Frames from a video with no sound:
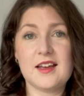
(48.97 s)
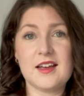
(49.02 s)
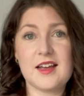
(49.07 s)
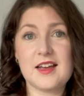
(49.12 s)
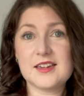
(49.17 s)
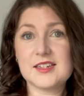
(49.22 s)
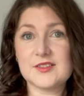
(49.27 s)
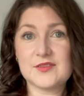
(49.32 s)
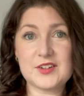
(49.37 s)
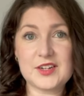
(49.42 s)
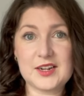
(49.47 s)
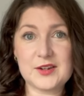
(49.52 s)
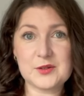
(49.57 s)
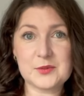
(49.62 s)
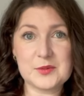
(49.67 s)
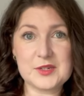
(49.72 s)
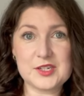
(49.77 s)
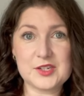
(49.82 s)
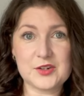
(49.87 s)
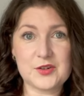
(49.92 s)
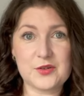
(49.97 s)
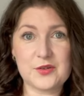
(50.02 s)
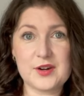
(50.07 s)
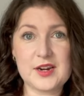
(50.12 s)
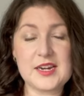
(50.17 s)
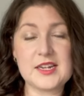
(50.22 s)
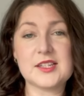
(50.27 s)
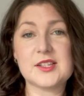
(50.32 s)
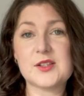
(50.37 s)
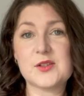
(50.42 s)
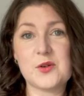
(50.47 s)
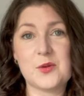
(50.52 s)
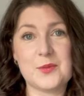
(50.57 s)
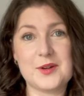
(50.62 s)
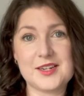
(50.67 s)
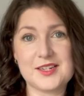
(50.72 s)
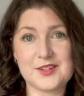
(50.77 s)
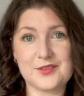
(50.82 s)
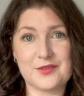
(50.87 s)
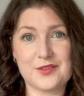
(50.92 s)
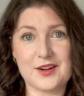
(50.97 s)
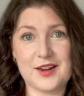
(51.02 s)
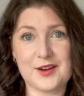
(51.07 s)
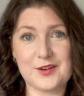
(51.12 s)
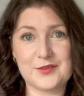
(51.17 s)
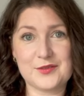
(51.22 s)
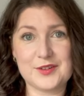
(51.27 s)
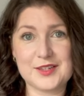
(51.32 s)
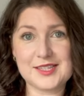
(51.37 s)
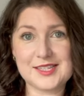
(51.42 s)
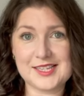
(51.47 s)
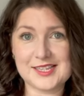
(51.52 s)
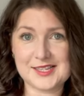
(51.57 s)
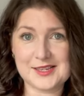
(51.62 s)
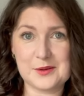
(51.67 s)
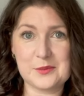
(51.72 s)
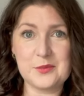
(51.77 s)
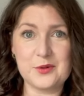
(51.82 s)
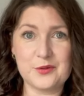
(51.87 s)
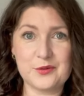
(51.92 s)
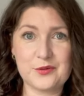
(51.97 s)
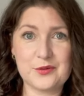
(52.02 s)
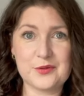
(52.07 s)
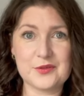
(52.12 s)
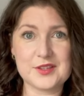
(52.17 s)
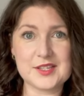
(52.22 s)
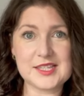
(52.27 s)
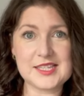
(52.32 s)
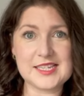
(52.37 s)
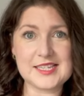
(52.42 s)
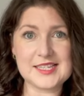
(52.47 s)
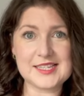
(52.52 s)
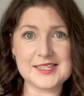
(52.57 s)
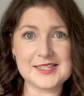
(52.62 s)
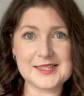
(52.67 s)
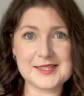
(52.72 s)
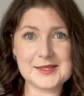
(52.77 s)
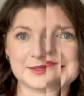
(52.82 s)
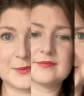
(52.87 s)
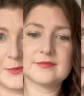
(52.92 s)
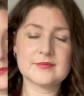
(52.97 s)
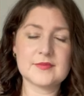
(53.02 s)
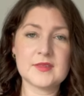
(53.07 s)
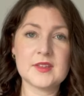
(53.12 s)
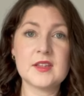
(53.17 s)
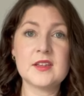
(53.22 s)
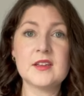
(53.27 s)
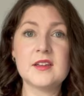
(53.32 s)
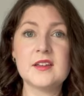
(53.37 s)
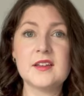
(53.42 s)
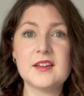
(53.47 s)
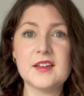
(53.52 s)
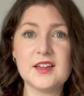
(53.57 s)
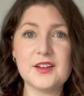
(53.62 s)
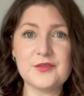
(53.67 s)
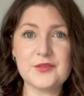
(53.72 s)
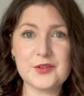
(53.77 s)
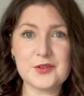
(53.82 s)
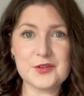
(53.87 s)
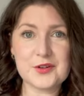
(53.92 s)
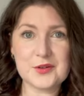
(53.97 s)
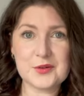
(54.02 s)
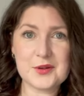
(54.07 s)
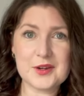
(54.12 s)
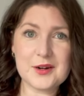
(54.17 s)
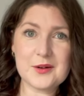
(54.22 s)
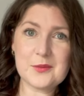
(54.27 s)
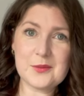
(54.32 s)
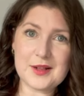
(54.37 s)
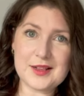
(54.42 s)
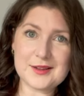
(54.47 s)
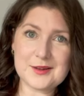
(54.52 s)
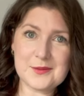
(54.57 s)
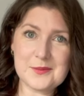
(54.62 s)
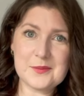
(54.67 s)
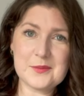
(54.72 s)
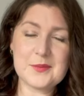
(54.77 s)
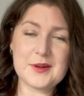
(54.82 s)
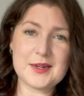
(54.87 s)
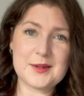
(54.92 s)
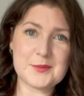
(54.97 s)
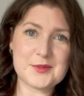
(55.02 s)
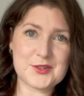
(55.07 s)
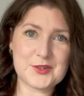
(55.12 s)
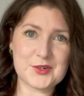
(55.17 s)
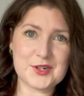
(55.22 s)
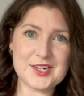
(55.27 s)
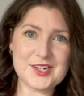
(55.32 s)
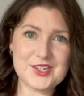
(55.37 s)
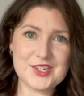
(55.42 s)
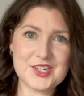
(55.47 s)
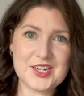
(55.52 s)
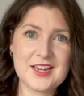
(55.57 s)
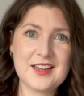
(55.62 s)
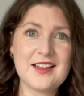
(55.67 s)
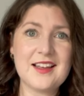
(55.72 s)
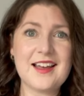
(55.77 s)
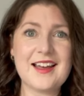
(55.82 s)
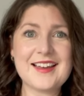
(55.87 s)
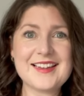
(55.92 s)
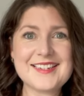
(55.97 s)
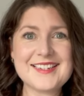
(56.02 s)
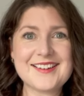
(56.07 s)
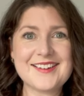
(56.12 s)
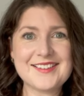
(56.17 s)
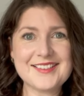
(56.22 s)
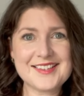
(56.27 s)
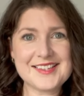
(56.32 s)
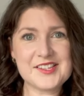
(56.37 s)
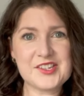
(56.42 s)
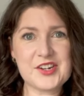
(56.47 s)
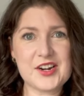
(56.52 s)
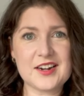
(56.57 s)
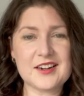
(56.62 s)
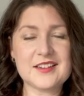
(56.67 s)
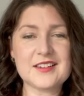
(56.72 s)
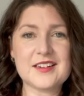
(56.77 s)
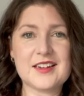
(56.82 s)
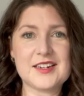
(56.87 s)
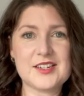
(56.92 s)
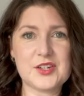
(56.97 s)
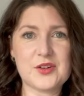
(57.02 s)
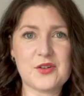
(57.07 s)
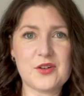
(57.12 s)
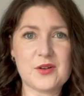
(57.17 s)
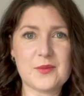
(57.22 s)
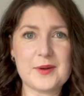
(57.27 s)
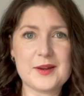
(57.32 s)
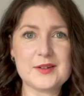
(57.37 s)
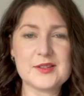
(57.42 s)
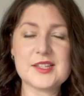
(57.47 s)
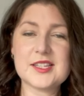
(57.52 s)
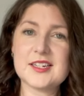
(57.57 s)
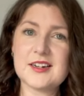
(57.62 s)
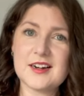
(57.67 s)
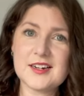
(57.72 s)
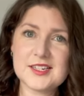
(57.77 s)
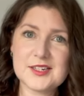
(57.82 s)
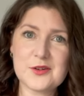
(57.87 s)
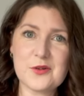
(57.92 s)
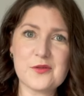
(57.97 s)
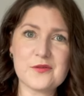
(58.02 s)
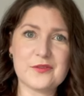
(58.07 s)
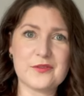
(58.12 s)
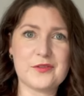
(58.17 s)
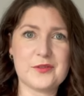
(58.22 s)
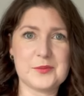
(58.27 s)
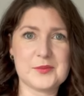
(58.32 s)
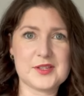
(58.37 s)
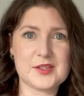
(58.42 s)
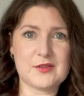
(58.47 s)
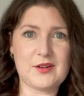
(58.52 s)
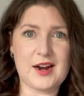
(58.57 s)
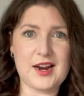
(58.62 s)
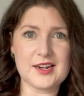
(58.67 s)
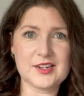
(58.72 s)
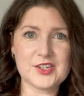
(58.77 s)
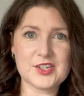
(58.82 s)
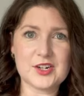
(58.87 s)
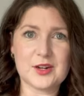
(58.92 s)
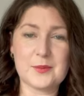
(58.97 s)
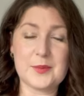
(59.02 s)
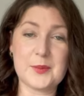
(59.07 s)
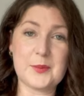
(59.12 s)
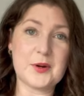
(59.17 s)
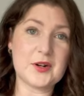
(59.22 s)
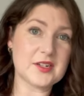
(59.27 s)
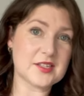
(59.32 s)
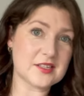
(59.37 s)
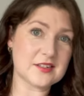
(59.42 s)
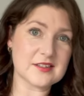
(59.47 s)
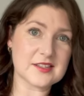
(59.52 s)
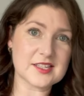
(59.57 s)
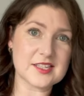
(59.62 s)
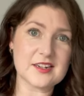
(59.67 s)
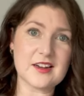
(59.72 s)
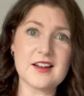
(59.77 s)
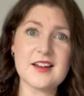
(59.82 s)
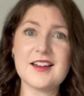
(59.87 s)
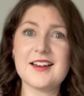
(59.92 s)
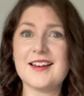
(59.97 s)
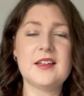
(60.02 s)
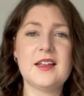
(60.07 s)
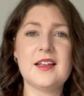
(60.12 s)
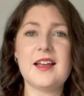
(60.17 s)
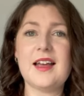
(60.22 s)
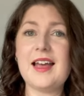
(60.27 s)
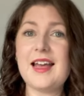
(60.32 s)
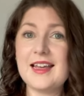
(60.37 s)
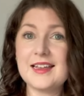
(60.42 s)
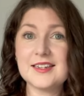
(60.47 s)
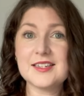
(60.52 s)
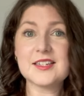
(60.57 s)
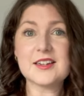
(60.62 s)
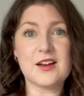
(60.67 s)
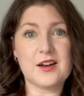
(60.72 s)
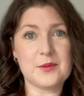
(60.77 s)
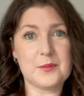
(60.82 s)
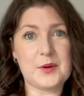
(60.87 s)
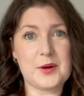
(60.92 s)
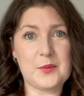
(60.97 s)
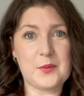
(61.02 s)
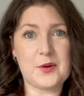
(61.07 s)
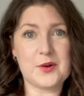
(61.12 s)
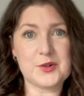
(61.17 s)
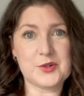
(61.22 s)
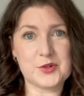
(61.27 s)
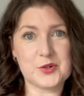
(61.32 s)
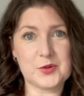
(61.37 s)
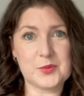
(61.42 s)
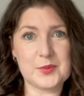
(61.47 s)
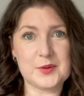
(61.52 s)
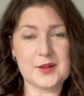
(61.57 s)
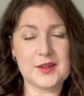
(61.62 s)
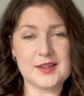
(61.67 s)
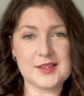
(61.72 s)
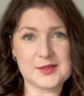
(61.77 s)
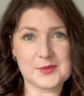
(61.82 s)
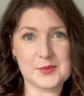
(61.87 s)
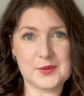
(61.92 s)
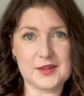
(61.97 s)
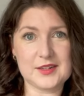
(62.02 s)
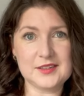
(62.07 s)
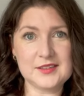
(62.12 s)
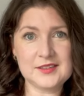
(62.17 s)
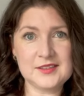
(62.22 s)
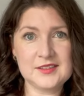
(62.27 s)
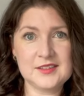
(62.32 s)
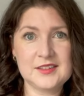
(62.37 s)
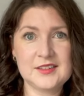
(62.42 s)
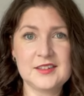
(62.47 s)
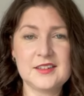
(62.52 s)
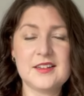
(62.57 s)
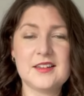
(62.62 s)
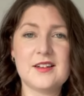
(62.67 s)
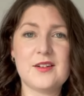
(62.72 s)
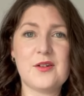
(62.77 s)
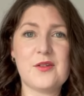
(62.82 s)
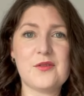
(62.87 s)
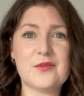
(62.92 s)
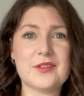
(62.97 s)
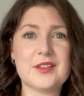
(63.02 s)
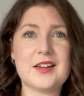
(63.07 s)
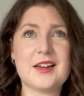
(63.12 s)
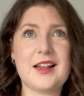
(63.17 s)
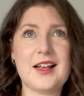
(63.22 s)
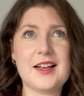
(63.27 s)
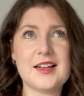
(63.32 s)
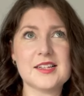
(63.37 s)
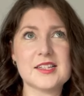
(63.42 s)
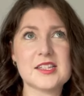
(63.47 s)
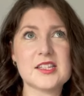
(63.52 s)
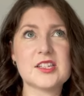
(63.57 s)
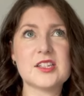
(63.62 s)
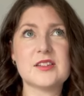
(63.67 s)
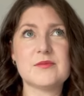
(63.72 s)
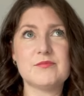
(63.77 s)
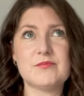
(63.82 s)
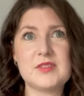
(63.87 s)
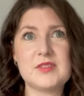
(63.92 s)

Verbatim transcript: and have allowed me to create so many different outfits as I move through the seasons. If you're new here, welcome. My name is Trish. And on this channel, I talk about starting over from scratch on my personal style and on my wardrobe as well. Over the last